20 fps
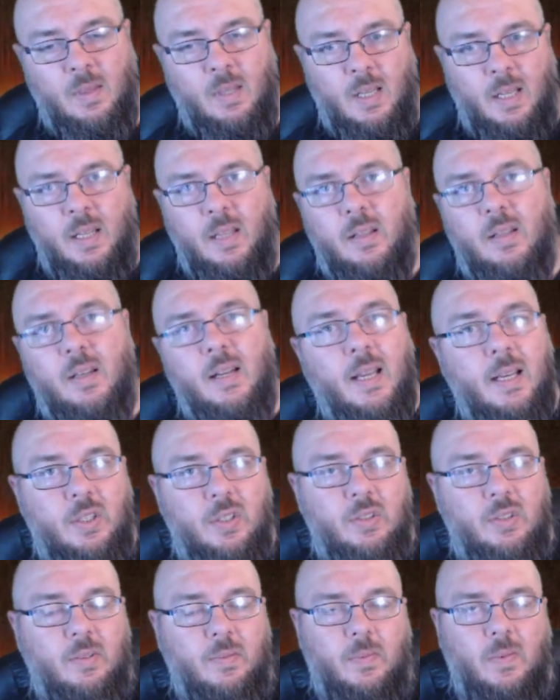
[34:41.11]
another
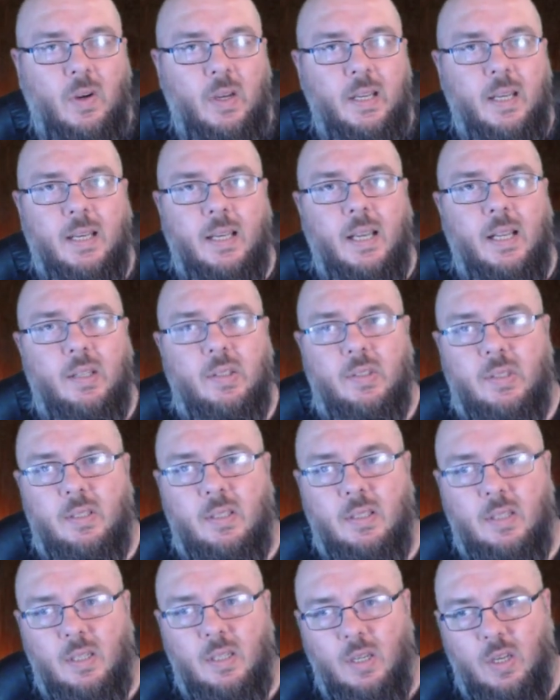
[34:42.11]
nation to fight
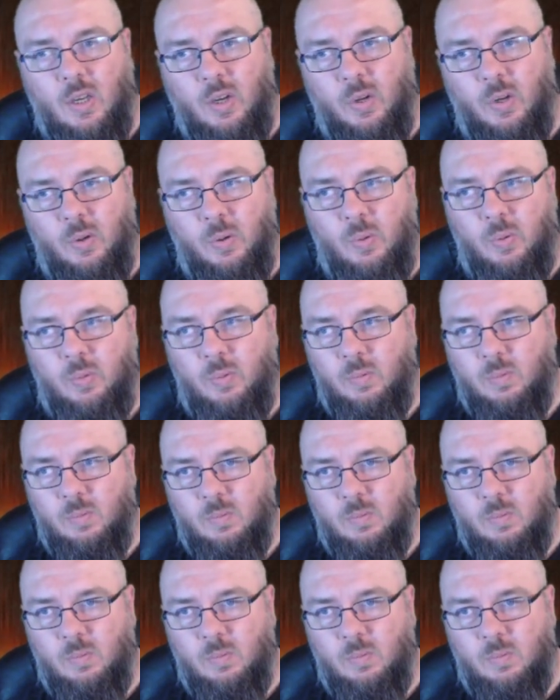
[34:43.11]
against who